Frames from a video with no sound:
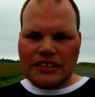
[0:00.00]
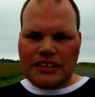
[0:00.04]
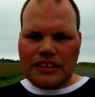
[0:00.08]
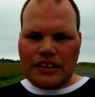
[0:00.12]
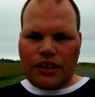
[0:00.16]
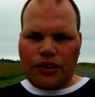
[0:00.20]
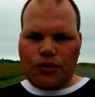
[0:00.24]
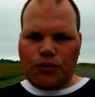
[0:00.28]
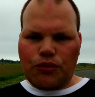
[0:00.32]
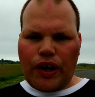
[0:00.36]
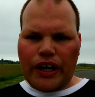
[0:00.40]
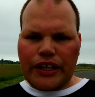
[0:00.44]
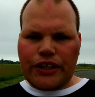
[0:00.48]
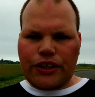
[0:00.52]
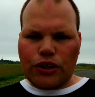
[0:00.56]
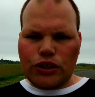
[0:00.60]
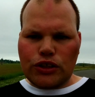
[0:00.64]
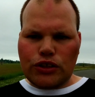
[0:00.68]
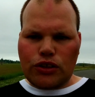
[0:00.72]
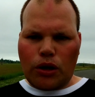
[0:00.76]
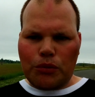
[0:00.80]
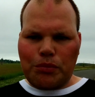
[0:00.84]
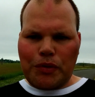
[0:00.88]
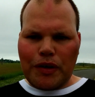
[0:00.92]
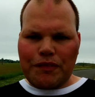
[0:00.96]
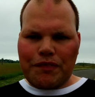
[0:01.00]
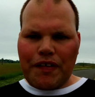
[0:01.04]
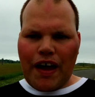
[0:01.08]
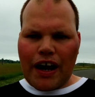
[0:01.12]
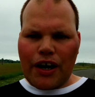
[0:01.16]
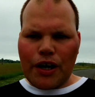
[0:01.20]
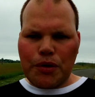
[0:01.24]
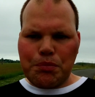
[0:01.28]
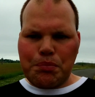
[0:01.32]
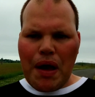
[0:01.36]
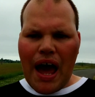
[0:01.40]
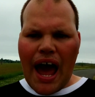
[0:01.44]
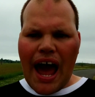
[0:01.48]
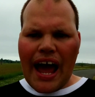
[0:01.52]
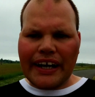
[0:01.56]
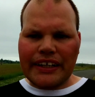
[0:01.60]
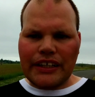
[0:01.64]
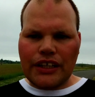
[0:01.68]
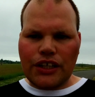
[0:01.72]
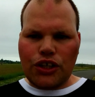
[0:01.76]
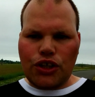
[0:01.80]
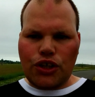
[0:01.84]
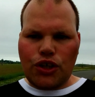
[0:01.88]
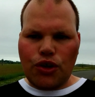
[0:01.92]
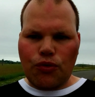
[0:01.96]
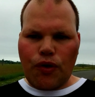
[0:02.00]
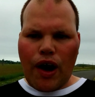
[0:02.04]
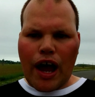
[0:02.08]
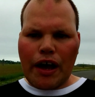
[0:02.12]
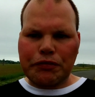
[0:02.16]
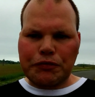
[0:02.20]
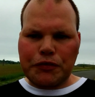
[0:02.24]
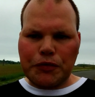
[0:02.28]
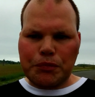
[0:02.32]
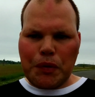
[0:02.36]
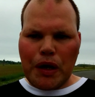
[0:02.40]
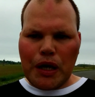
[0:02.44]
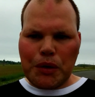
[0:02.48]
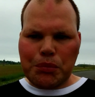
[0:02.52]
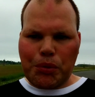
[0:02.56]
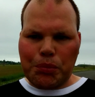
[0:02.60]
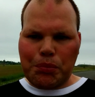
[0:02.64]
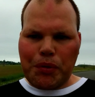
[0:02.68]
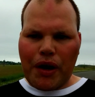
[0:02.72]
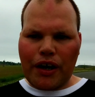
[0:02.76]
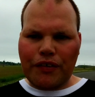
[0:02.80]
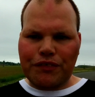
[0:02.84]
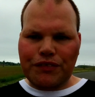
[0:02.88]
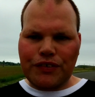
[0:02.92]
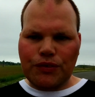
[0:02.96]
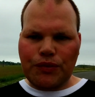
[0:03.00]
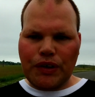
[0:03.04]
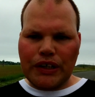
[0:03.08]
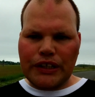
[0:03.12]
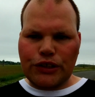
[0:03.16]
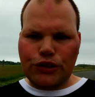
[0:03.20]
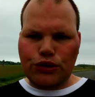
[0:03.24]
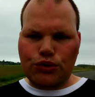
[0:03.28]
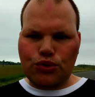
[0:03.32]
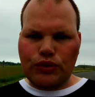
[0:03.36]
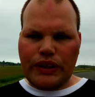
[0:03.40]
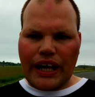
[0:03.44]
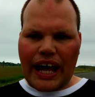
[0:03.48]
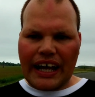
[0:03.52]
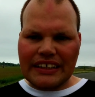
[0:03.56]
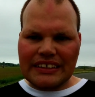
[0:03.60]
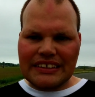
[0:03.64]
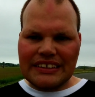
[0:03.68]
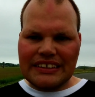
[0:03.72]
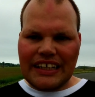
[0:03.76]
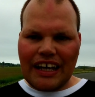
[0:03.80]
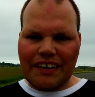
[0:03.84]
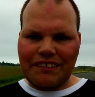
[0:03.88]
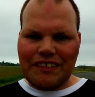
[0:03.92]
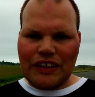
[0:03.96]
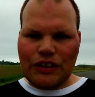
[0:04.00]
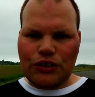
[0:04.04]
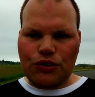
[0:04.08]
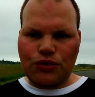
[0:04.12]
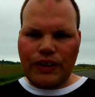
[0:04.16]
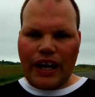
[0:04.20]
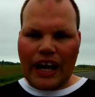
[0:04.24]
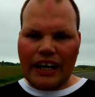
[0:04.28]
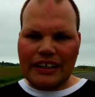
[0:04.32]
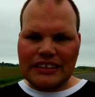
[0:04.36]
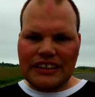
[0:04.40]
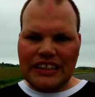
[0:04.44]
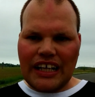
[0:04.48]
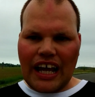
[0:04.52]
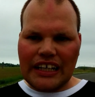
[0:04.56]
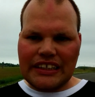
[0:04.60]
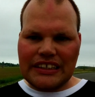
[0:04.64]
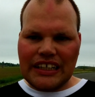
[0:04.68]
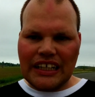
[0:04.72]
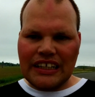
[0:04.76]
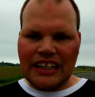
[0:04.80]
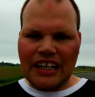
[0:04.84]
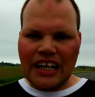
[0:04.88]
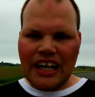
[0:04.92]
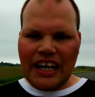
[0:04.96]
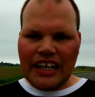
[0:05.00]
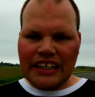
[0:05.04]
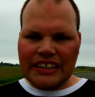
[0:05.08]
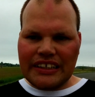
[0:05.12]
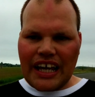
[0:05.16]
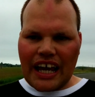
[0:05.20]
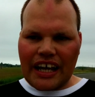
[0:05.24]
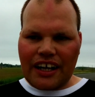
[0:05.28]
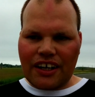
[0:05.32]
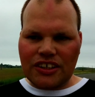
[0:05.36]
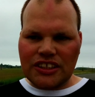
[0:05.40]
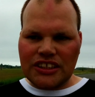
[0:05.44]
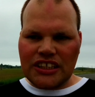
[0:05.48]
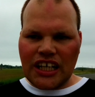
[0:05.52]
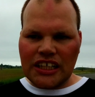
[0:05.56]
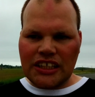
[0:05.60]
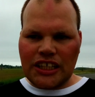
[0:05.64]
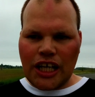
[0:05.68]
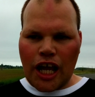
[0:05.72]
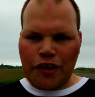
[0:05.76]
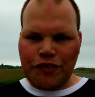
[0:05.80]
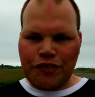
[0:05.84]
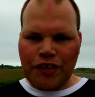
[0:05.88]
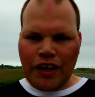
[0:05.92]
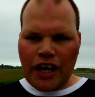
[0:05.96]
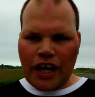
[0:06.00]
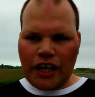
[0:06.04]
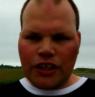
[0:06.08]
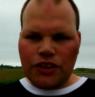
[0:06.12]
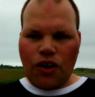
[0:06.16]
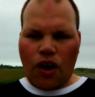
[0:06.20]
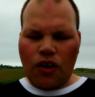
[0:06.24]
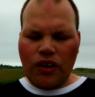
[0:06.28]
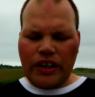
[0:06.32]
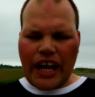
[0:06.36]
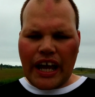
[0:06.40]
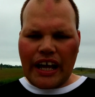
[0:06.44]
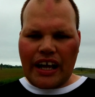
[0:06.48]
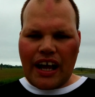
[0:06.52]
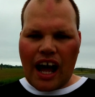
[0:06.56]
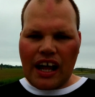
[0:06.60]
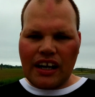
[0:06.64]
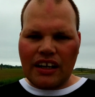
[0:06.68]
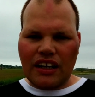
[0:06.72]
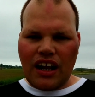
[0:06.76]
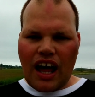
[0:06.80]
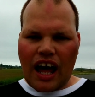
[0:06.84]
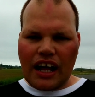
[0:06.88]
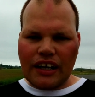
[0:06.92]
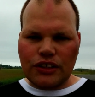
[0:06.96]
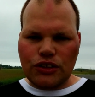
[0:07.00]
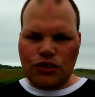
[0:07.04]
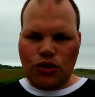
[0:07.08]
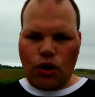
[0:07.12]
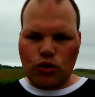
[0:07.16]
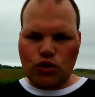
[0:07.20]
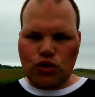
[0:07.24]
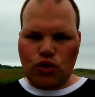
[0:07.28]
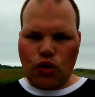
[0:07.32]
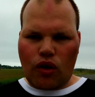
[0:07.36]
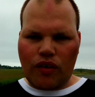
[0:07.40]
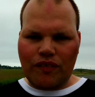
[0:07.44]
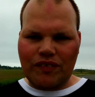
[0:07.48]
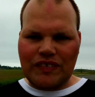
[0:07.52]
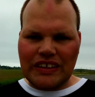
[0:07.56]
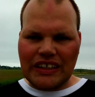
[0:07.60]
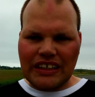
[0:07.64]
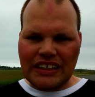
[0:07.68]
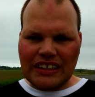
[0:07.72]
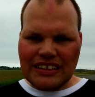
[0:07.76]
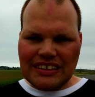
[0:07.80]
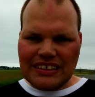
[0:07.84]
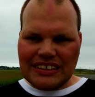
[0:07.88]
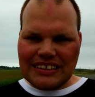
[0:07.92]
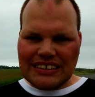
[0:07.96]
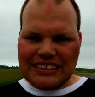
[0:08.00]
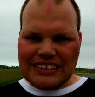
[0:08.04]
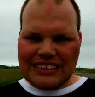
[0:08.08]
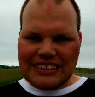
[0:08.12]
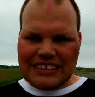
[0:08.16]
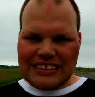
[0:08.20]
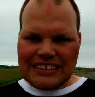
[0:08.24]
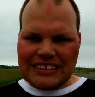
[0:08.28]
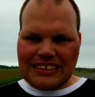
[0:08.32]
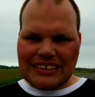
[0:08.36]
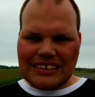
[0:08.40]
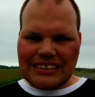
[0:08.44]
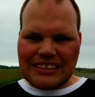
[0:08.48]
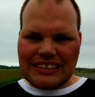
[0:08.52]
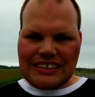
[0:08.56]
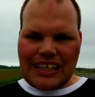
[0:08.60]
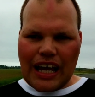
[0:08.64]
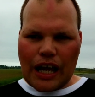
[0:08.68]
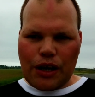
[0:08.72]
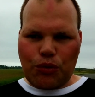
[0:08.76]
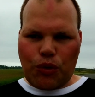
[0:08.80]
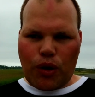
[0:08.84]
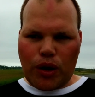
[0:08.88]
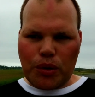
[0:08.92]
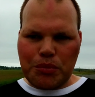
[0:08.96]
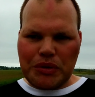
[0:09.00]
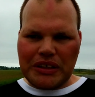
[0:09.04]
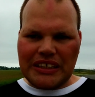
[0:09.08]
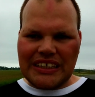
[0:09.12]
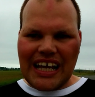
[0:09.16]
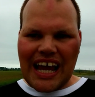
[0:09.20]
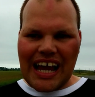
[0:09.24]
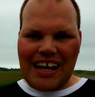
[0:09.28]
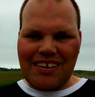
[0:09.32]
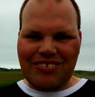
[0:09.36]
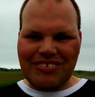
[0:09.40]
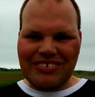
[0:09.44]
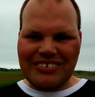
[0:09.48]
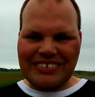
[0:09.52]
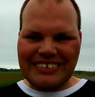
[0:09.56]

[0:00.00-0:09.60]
Winter's going to be very bad. You have to be prepared for the winter 2017-2018. Take care, stay safe. Don't get caught in a lot of snowstorms. Stay warm, be safe.